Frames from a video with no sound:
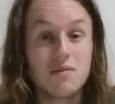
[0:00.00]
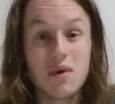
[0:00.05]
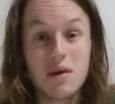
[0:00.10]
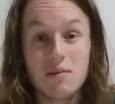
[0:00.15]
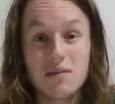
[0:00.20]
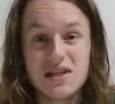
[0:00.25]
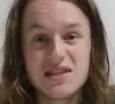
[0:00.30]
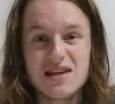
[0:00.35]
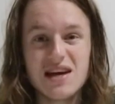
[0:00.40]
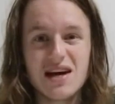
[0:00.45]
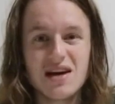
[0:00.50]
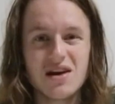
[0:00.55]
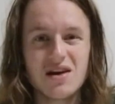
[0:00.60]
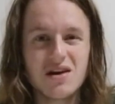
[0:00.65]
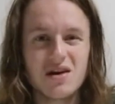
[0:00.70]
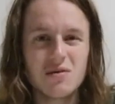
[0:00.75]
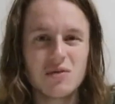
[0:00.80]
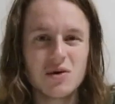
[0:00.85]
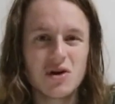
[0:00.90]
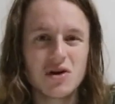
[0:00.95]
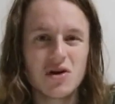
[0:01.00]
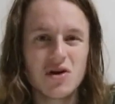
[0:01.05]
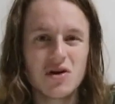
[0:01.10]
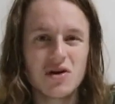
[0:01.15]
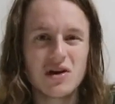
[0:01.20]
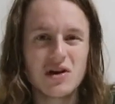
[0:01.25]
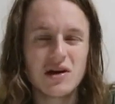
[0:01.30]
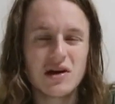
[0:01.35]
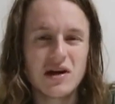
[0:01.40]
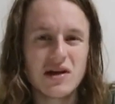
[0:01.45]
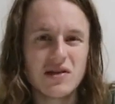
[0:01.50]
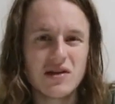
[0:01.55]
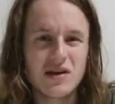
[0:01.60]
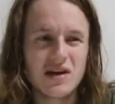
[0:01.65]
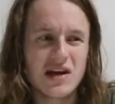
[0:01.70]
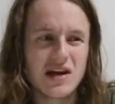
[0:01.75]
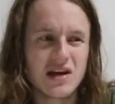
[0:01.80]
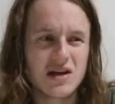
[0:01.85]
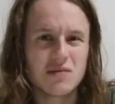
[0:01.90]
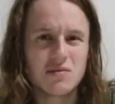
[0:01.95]
But Mum and Dad, I don't want to go clean the
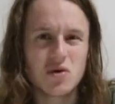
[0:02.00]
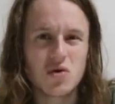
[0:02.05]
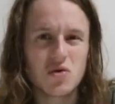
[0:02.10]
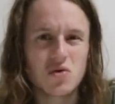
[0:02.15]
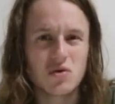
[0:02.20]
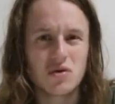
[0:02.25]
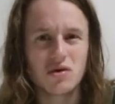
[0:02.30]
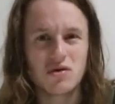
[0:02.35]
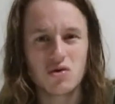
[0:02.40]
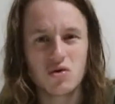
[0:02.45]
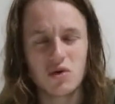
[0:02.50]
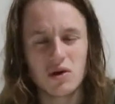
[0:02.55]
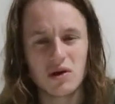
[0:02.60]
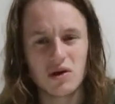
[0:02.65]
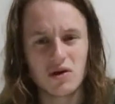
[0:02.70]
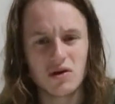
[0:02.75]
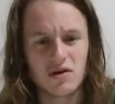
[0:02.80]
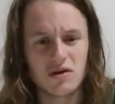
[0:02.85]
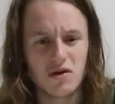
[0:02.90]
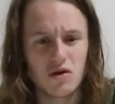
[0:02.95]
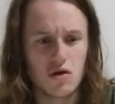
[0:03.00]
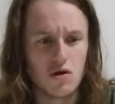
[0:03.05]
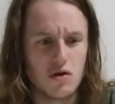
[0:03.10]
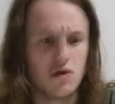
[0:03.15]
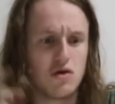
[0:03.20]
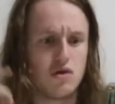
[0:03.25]
Kingdom Hall's toilets.